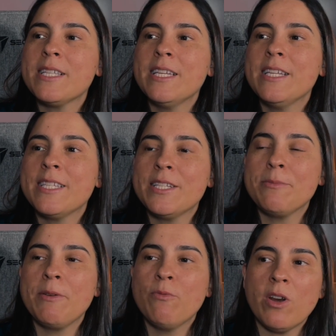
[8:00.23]
he said to
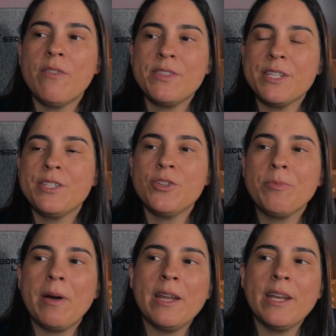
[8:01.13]
me what I've said to you,
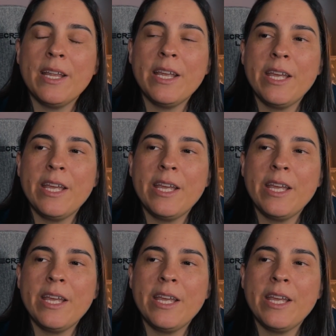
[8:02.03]
but his